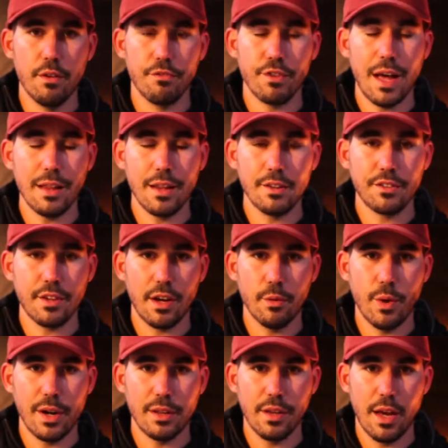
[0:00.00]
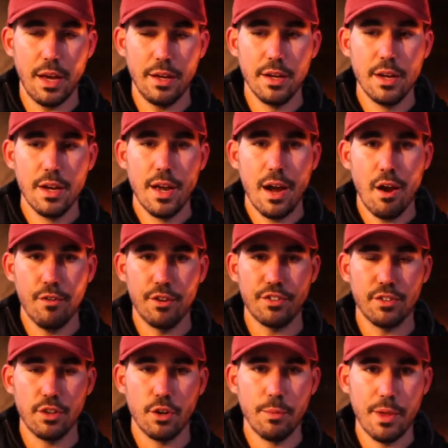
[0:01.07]
The fly line style running line, however,
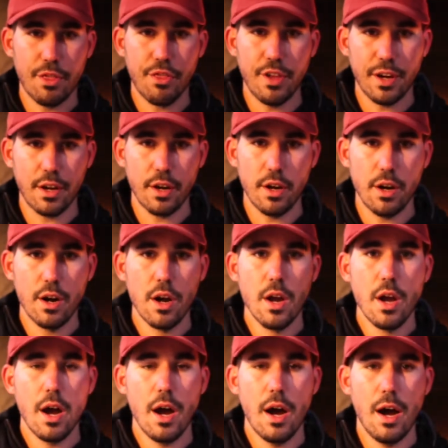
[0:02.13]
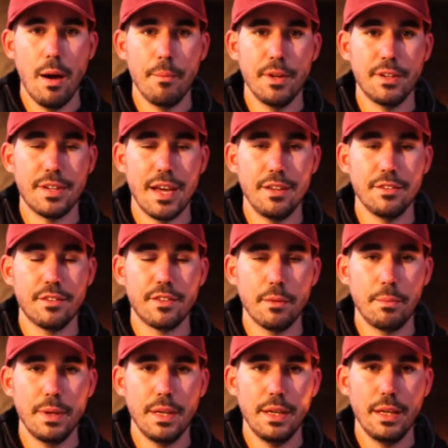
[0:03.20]
it's a little bit thicker. It tends
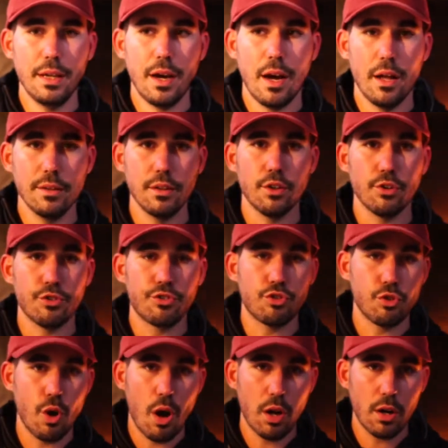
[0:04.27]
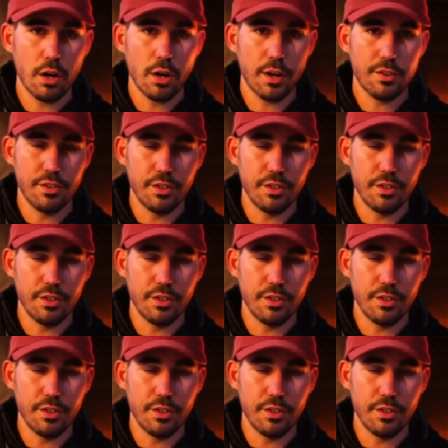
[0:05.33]
to be a little stronger